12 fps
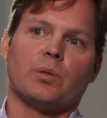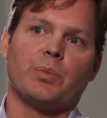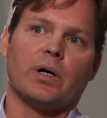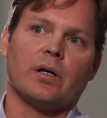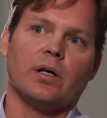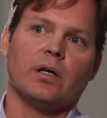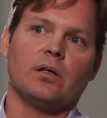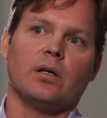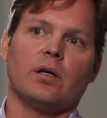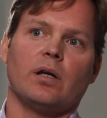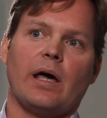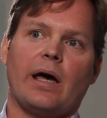but it,
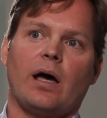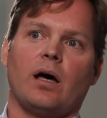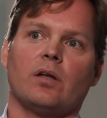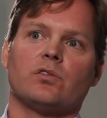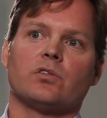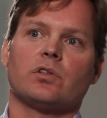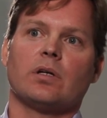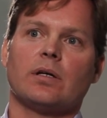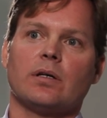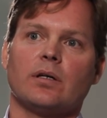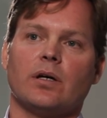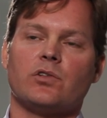it adds
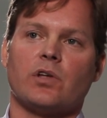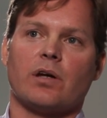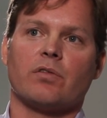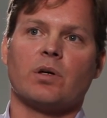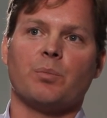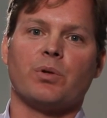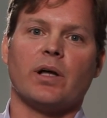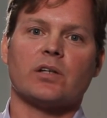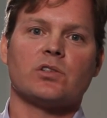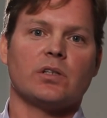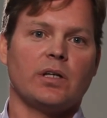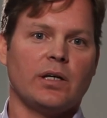a set of
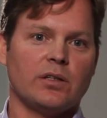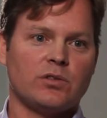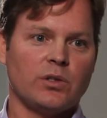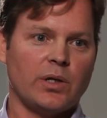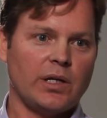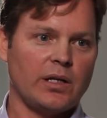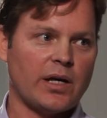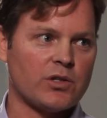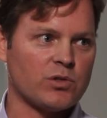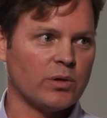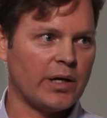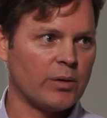complexity to any
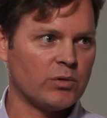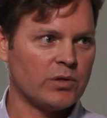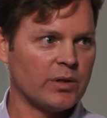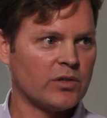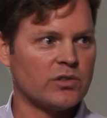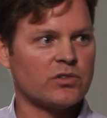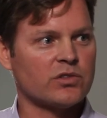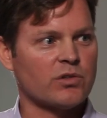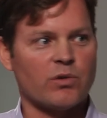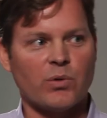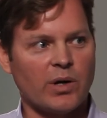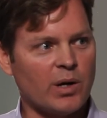natural language thing because it's
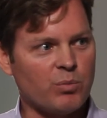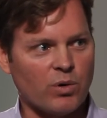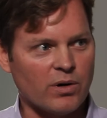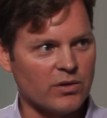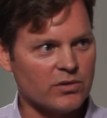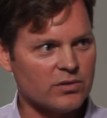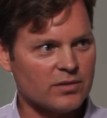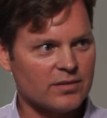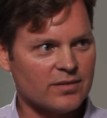screwing up words.